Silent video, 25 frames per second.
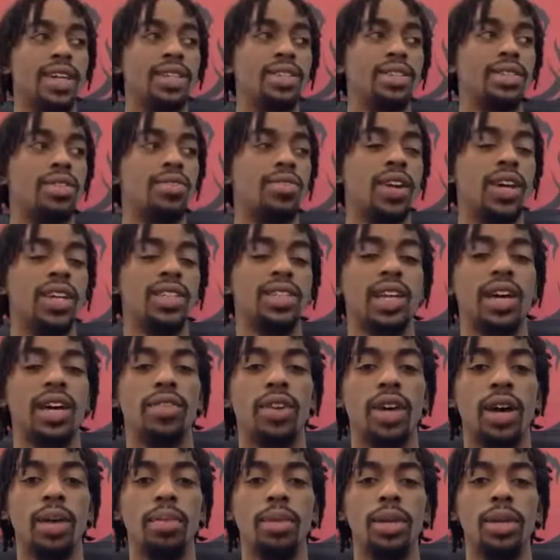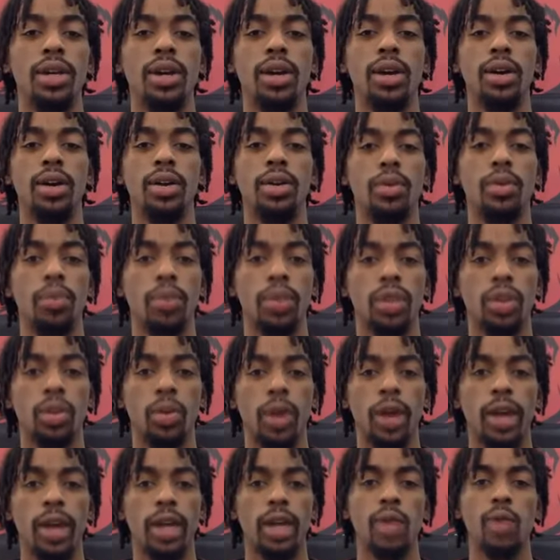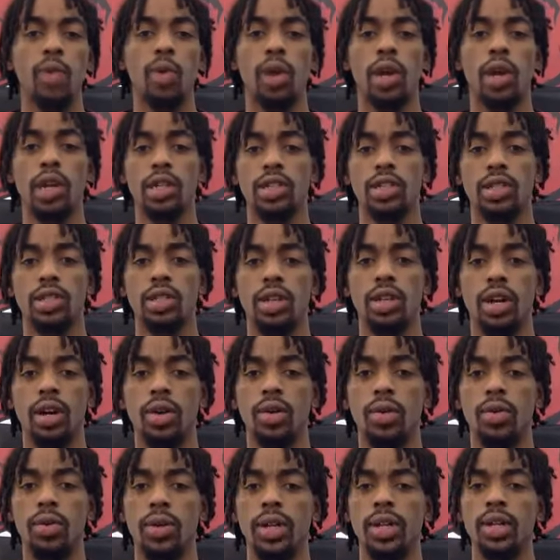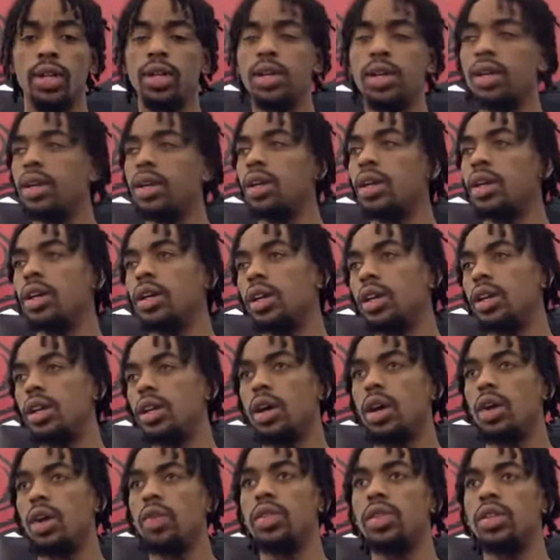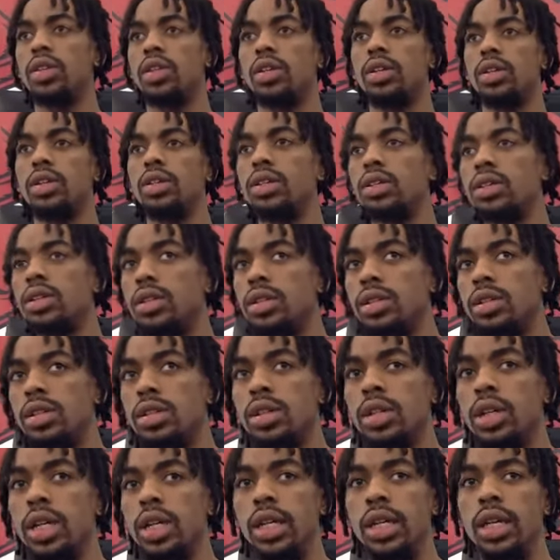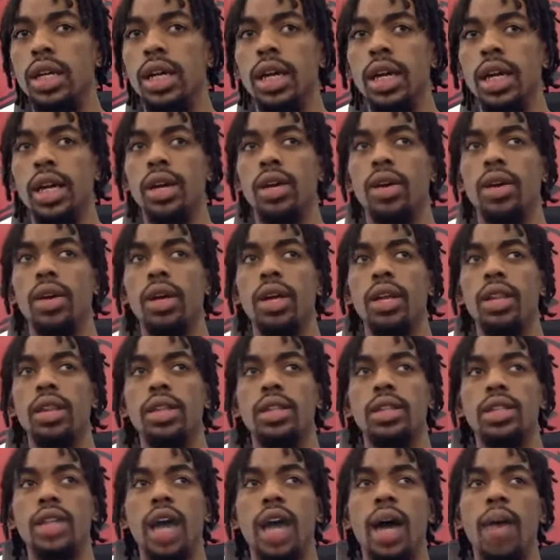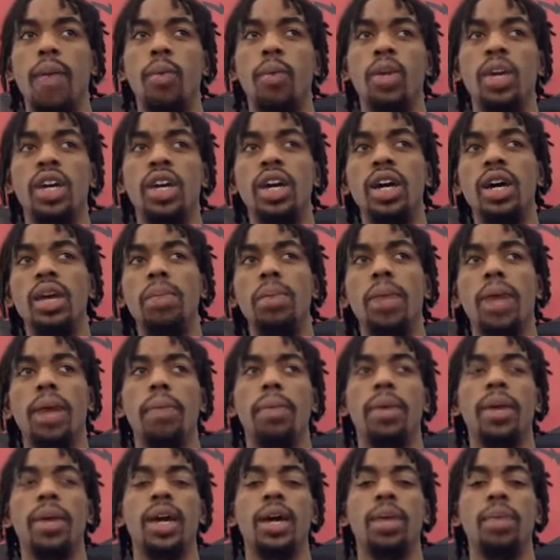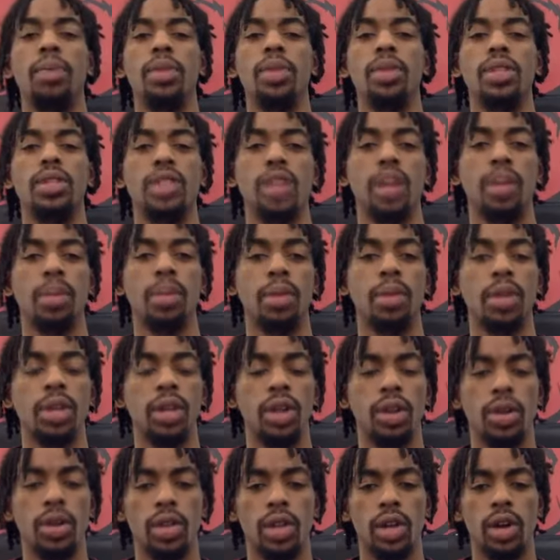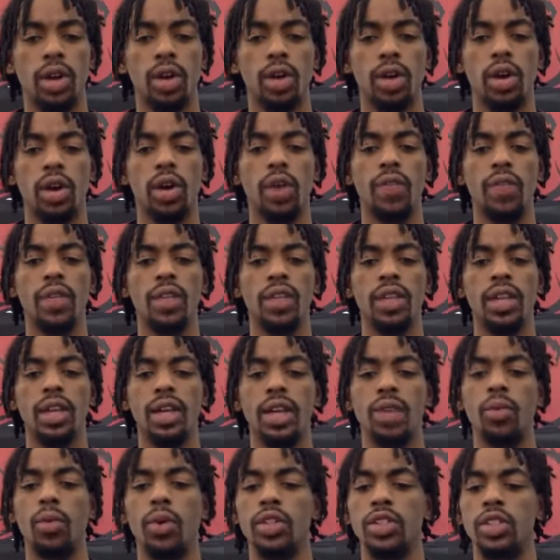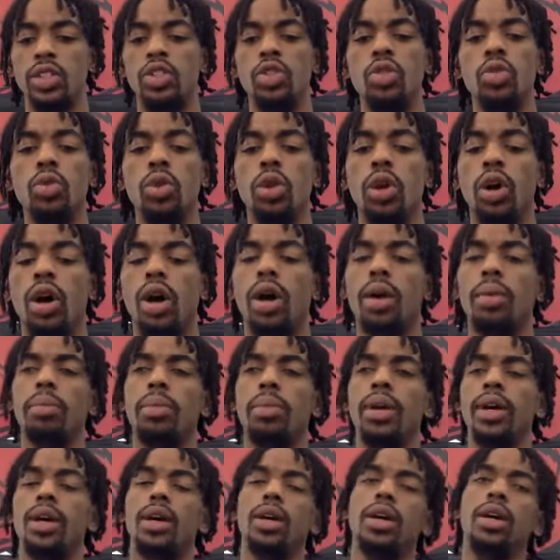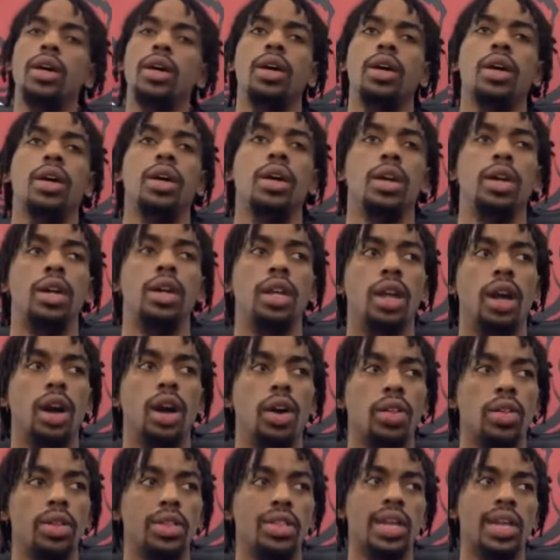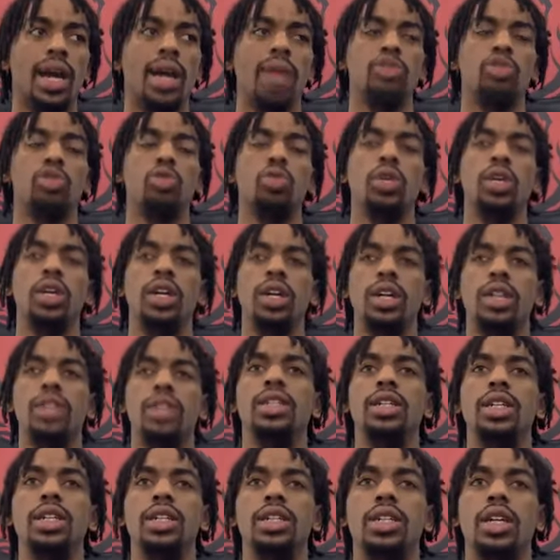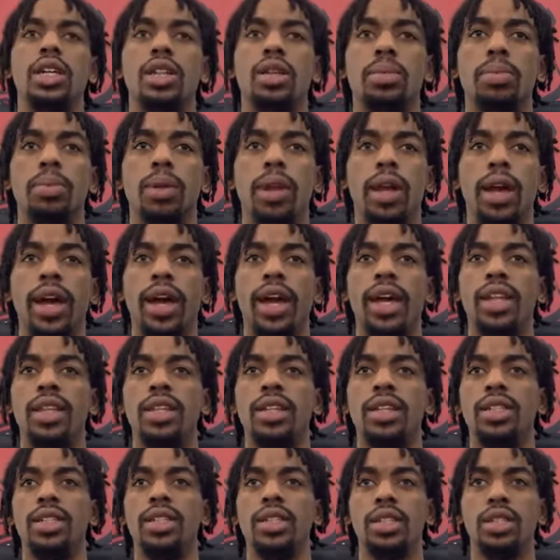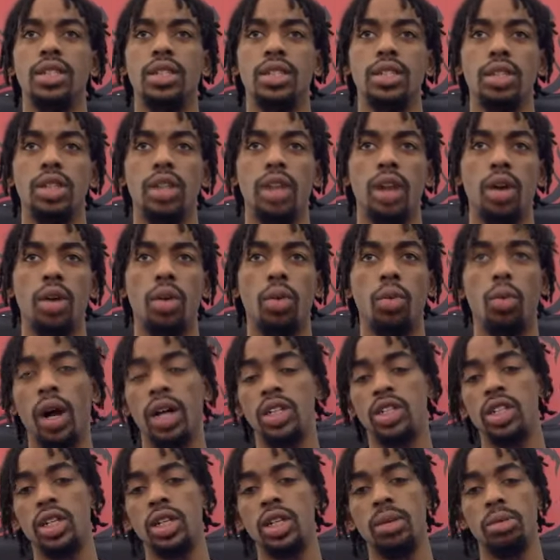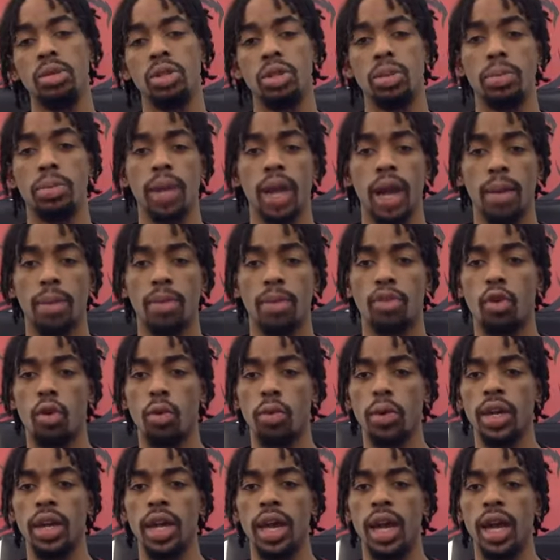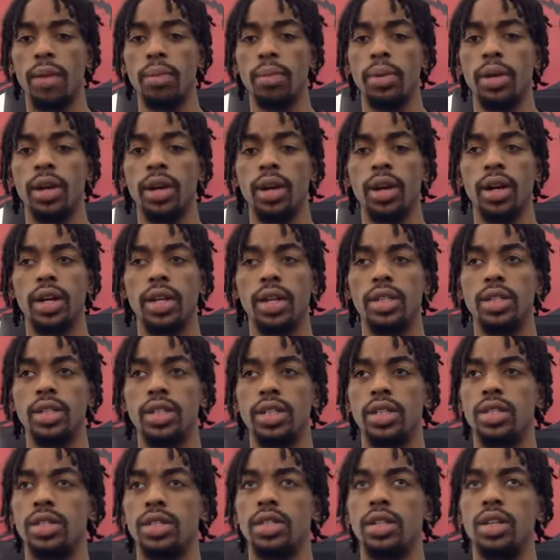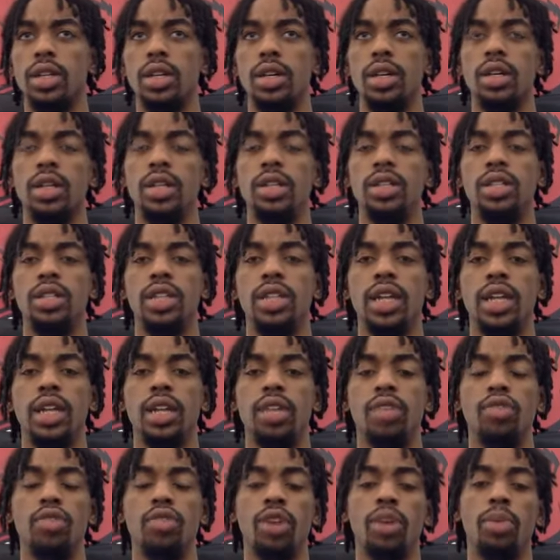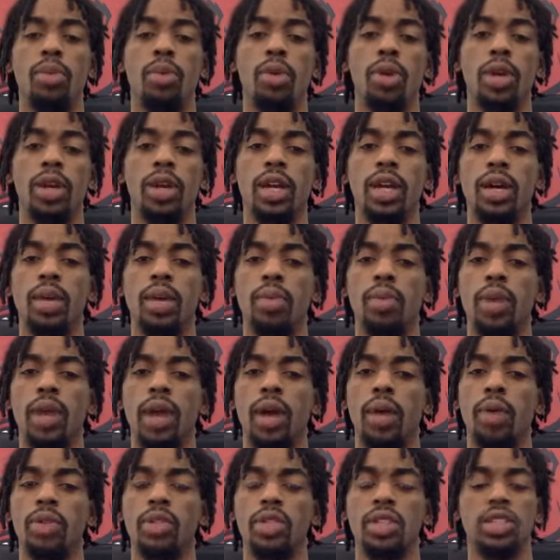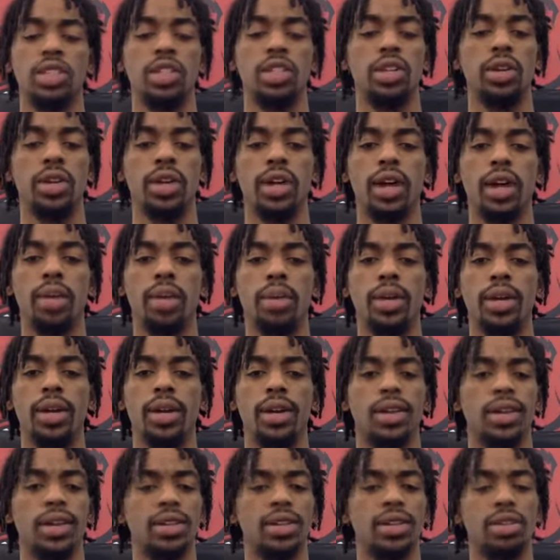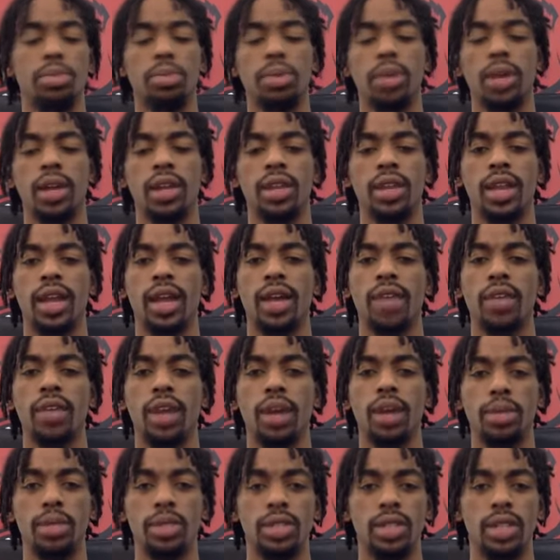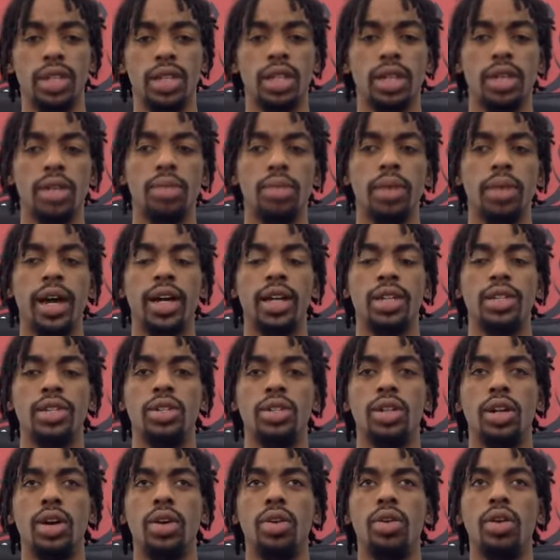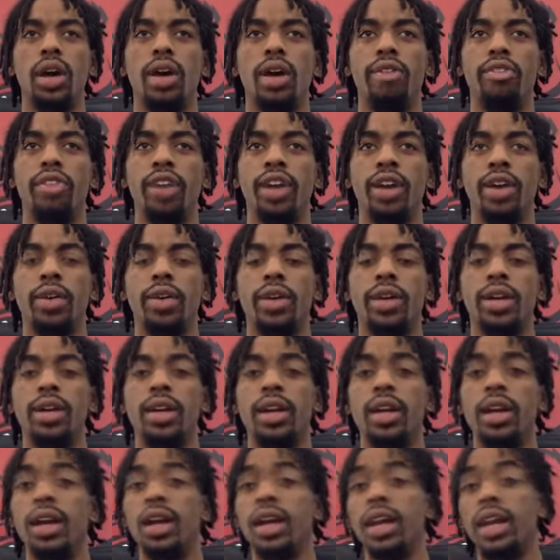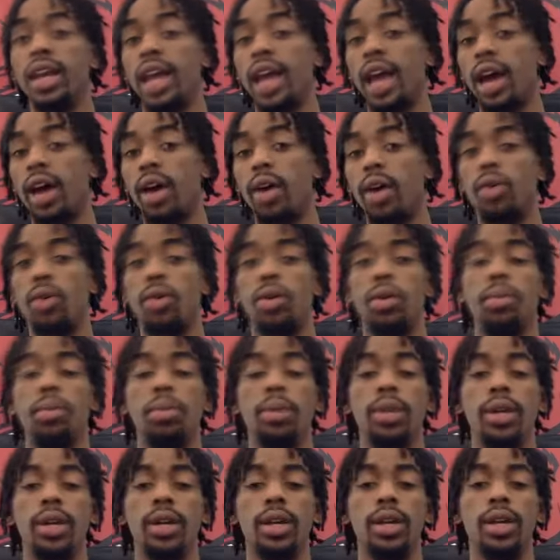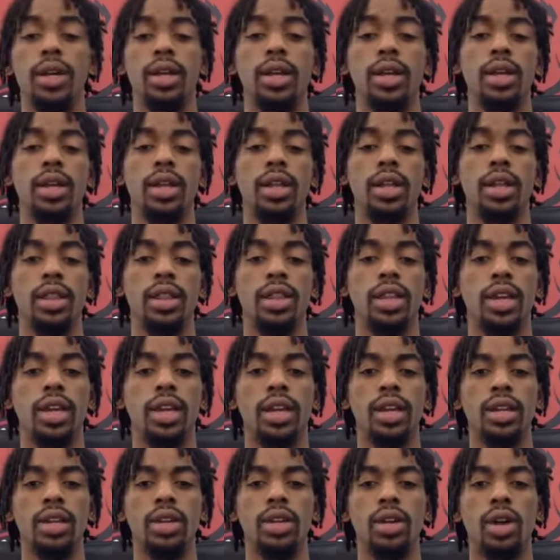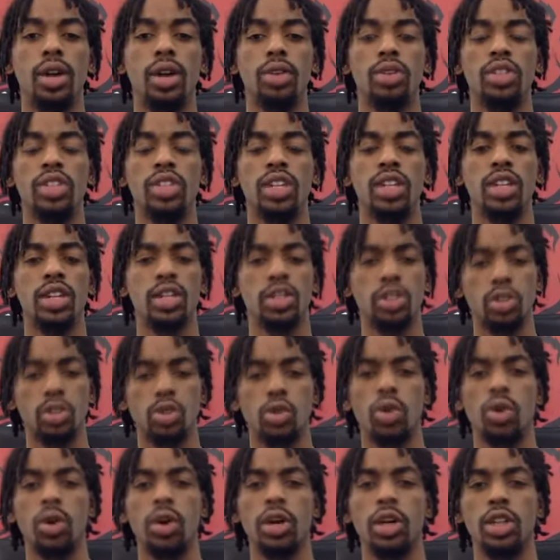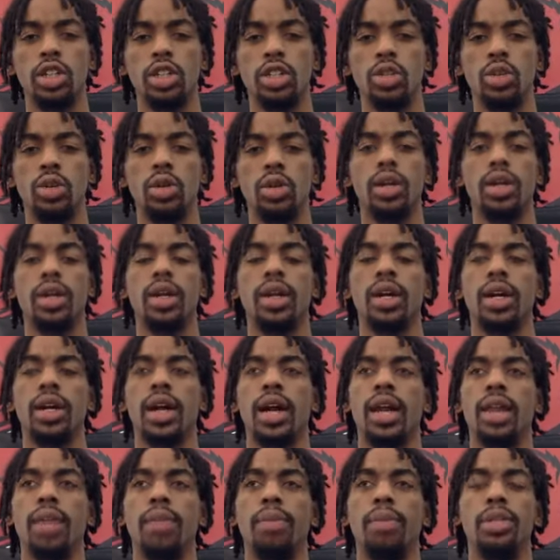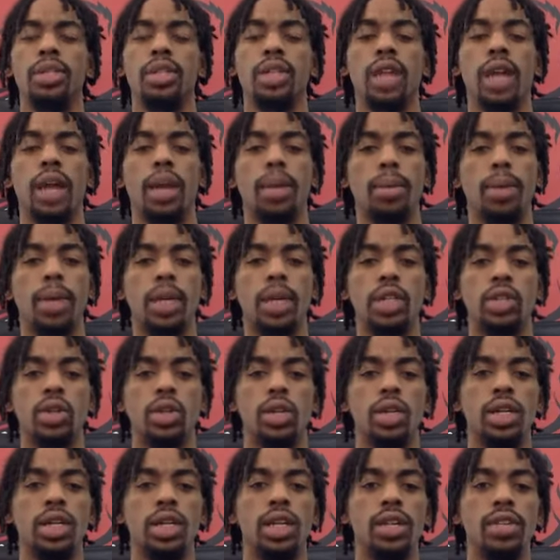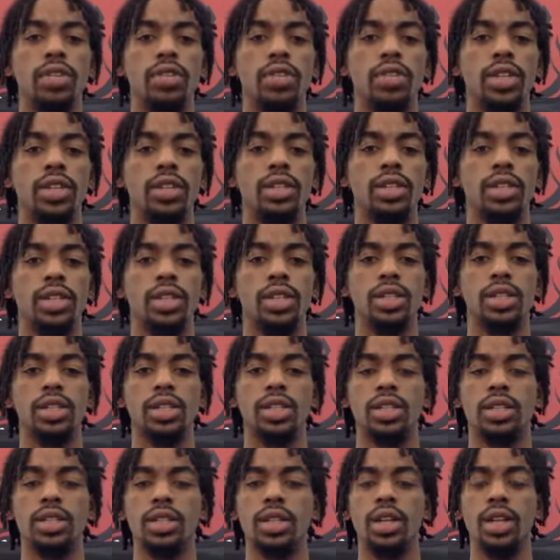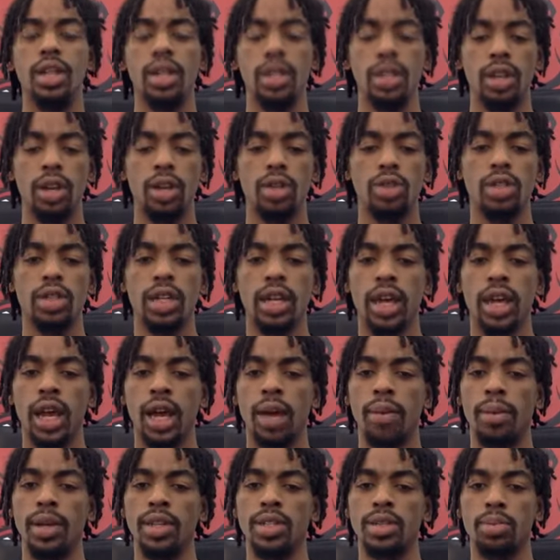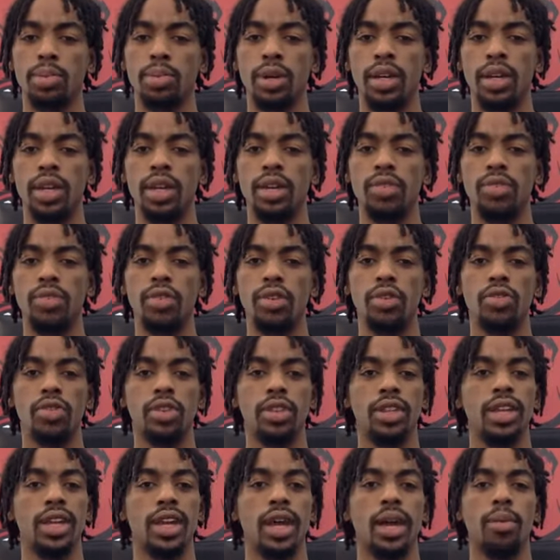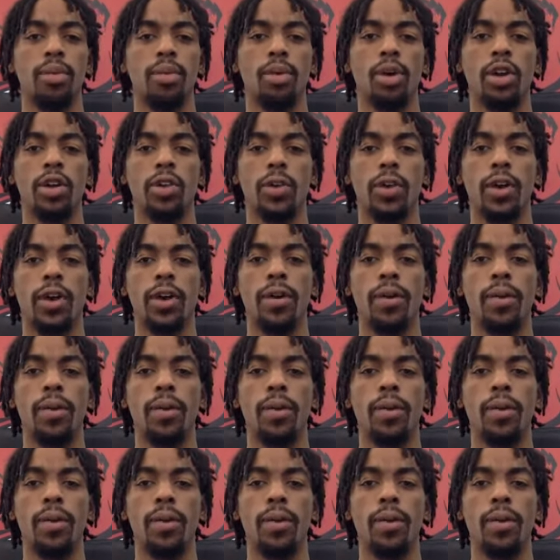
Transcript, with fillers: the Vance I've come to know with the way he works, you know, and you know, in the in the time we could play pickup in the summer, you know, with the whole COVID thing, it wasn't too long, but you know, the times where we could see each other play and then just, you know, watching him as a player before we came here and just seeing the film on him when I was considering coming here. That's the player that I've come to see him as, you know, a veteran now, but then, you know, still a scorer, shooter, guy that puts a lot of pressure on the defense and just knows the game, has a pretty good feel for the game all around.